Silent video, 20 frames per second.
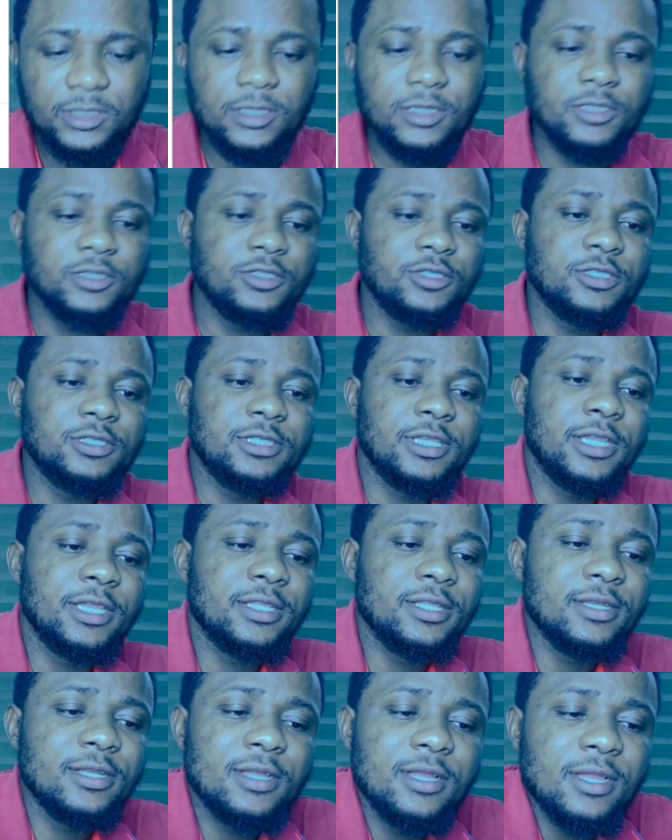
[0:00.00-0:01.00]
She said,
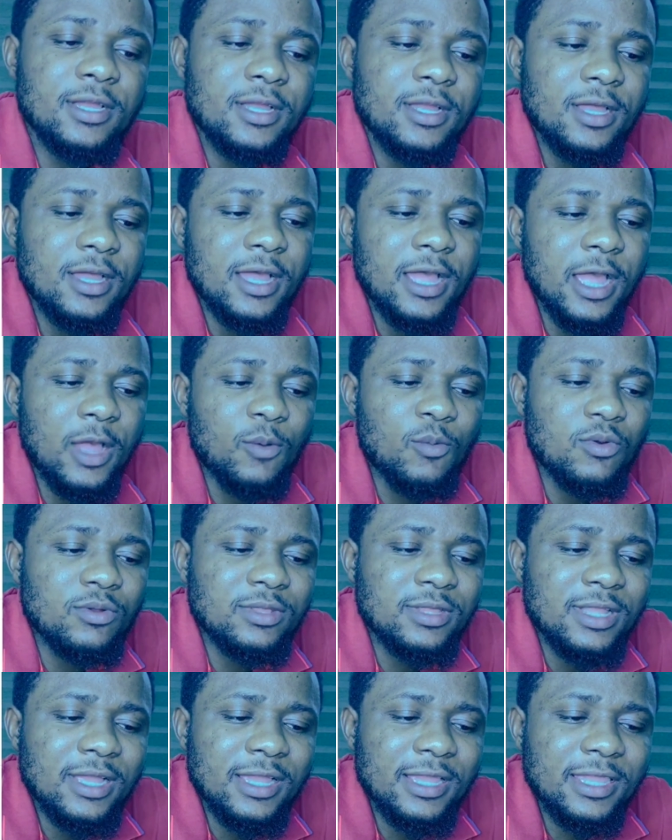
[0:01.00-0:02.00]
I
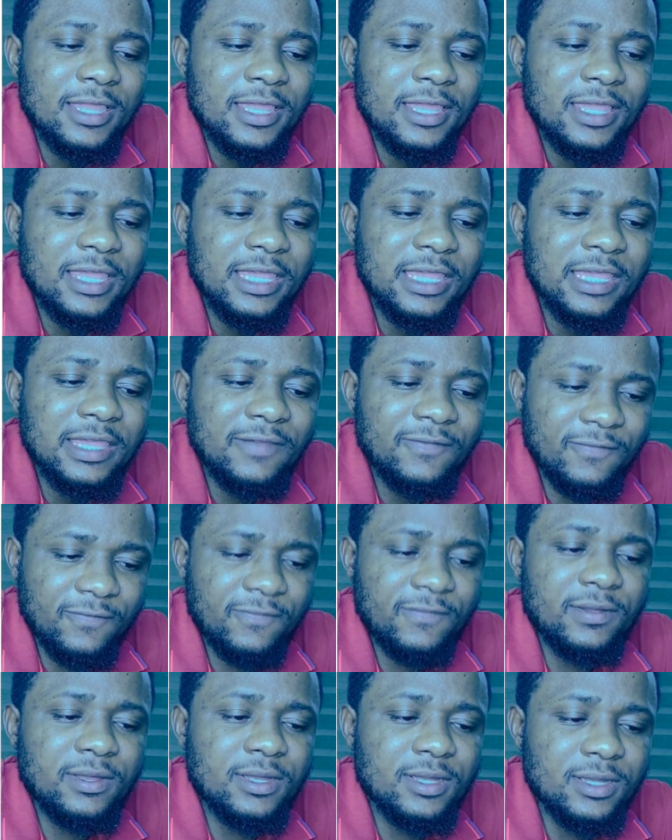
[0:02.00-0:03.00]
wonder
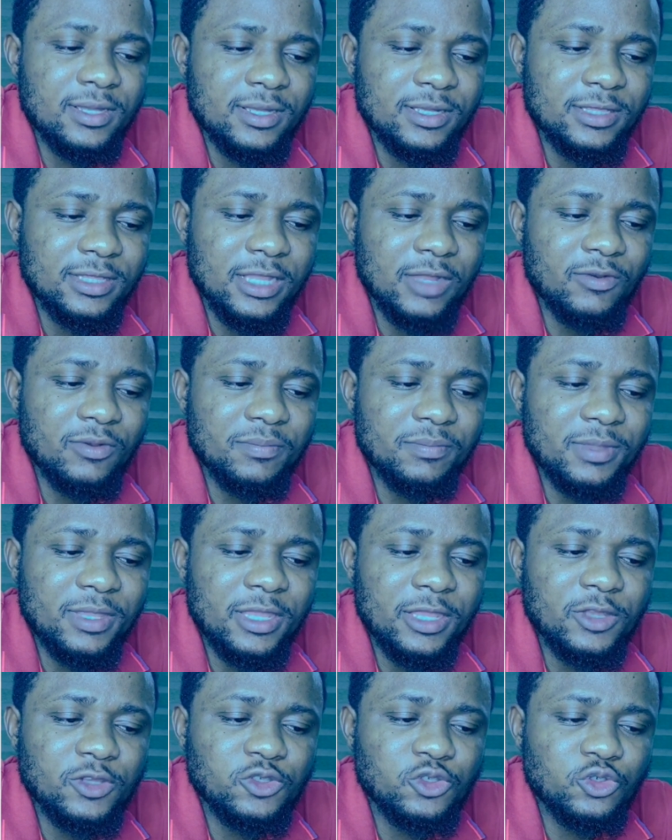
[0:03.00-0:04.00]
if there will
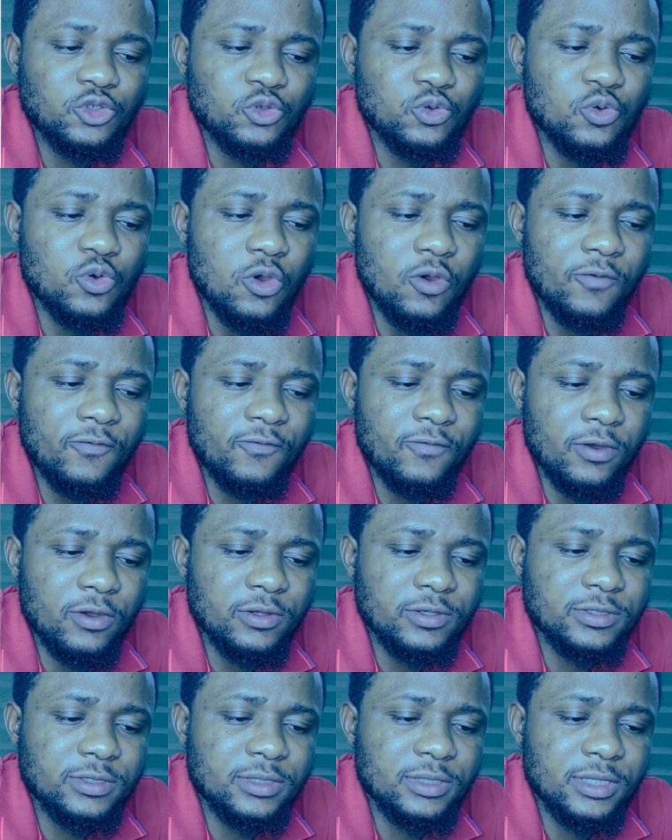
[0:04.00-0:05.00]
be a show of
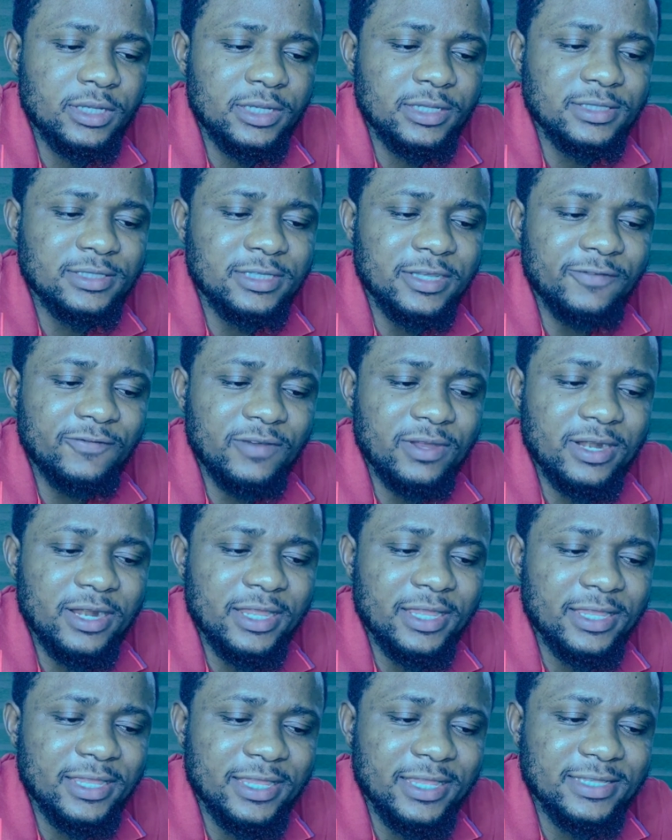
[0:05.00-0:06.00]
force in Zafara
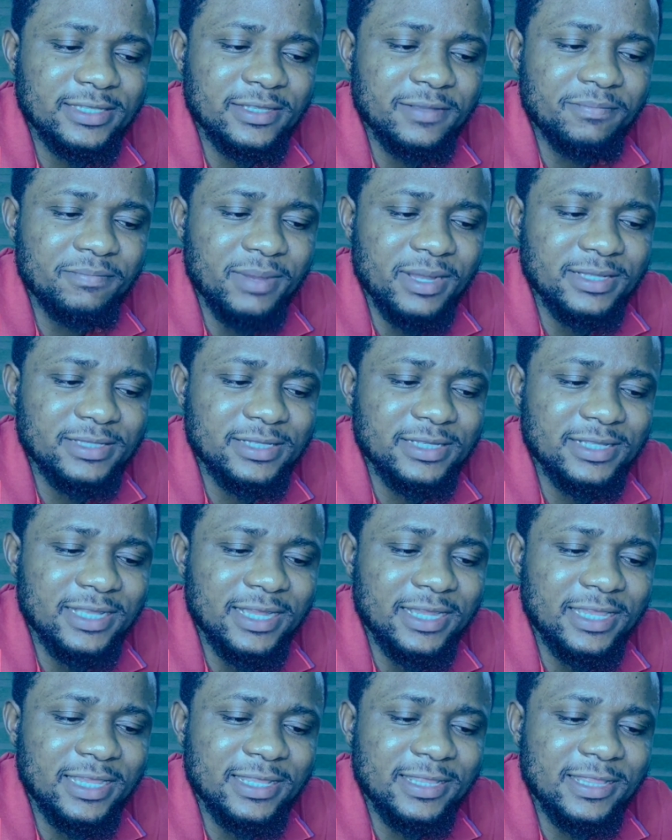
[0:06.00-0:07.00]
against the bandit
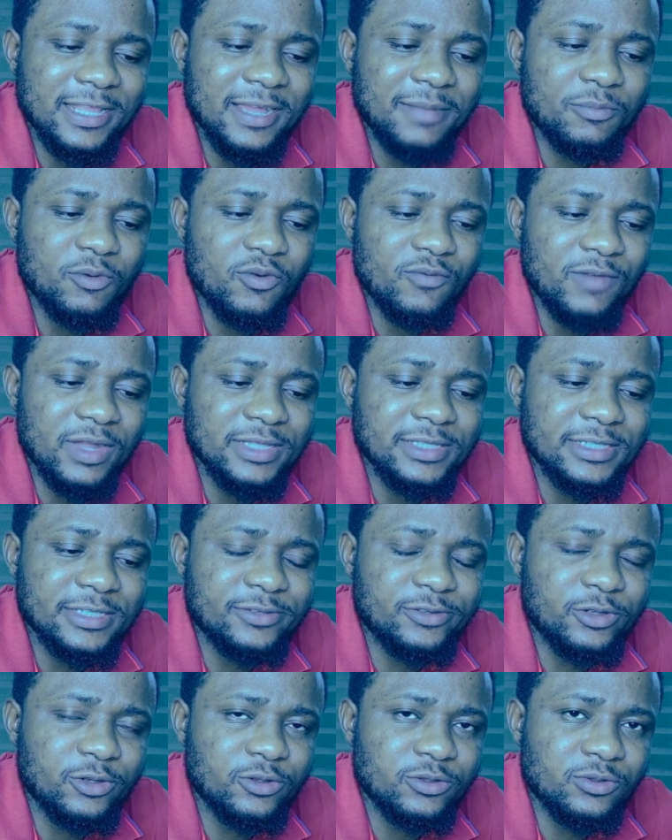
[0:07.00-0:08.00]
that kidnapped over
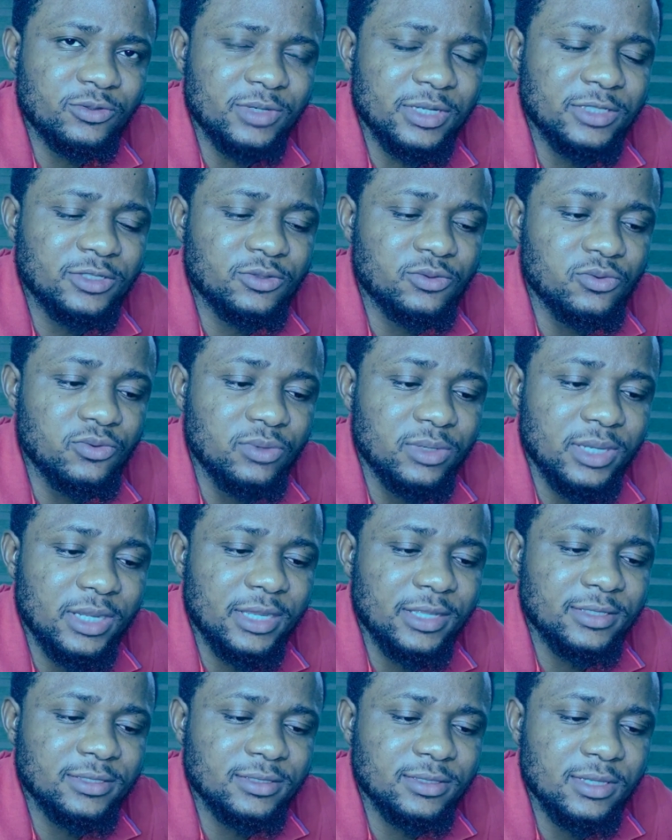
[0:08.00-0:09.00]
300
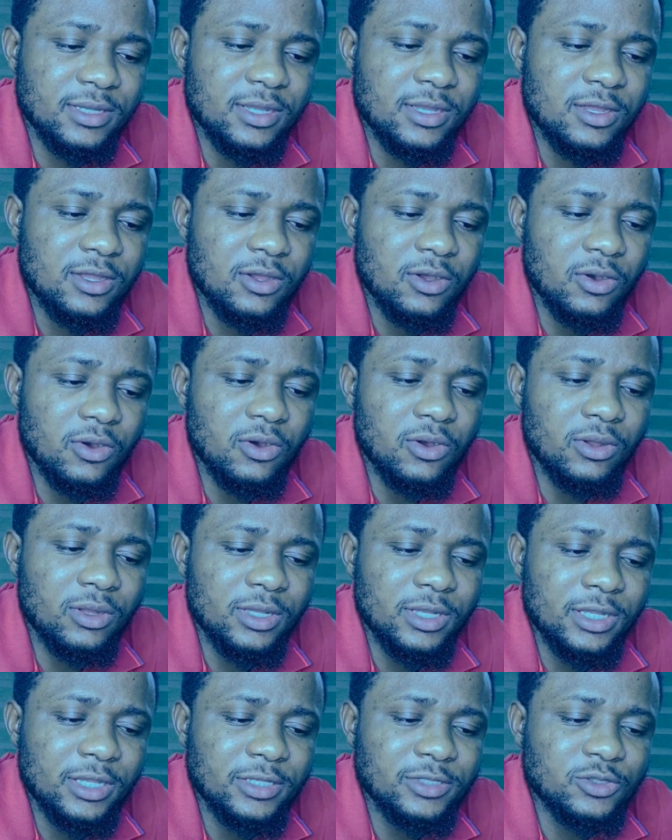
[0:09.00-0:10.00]
schoolgirls, or
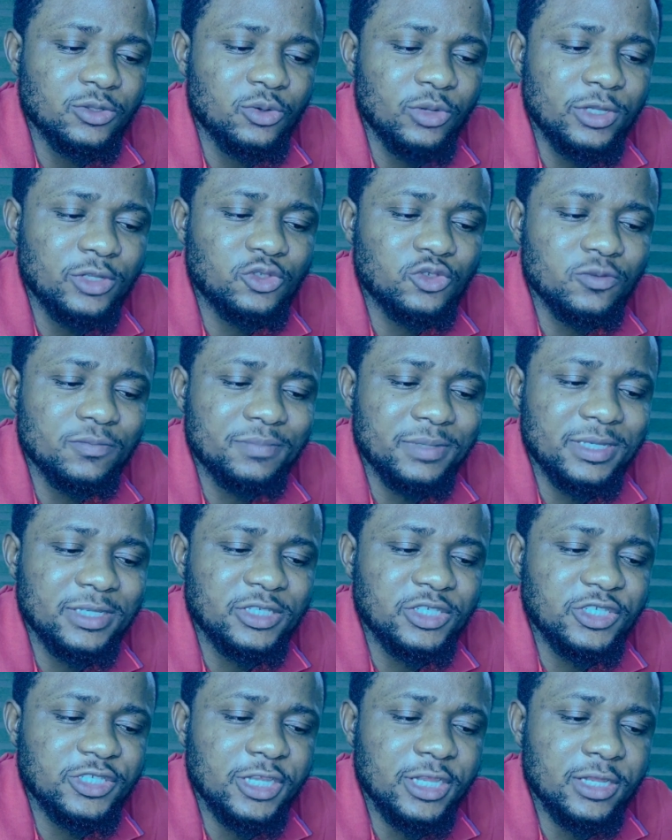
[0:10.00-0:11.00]
is going to be
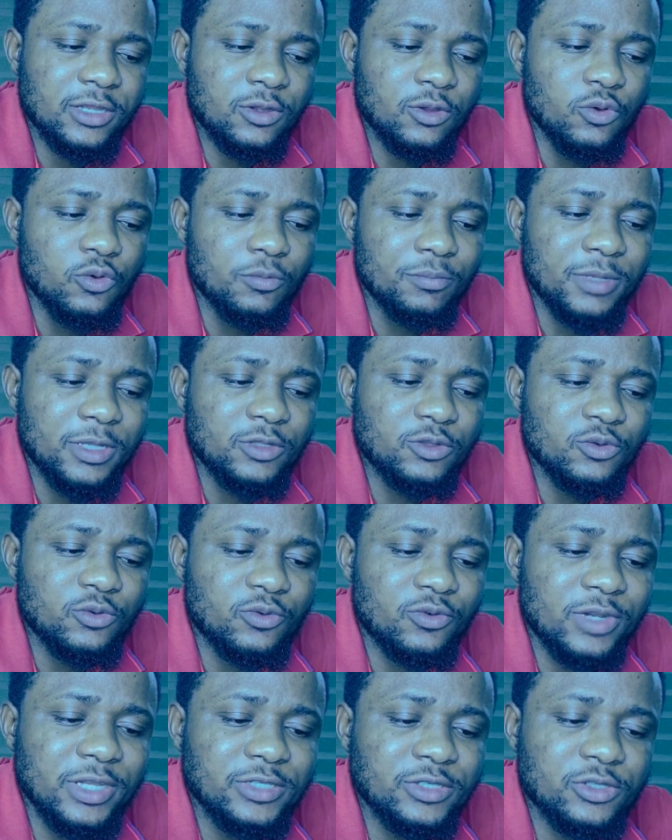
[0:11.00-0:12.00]
Sheikh Gumi to
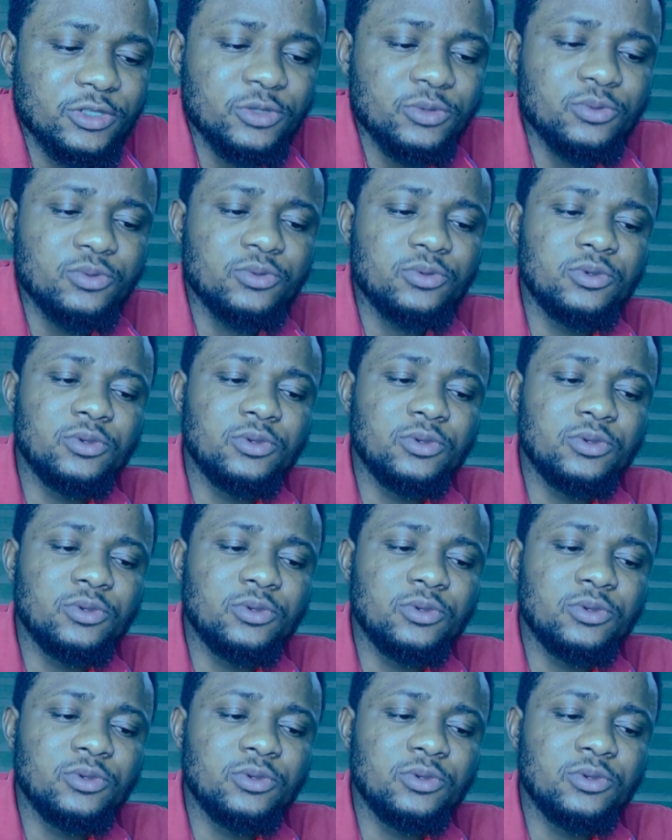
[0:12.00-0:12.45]
rescue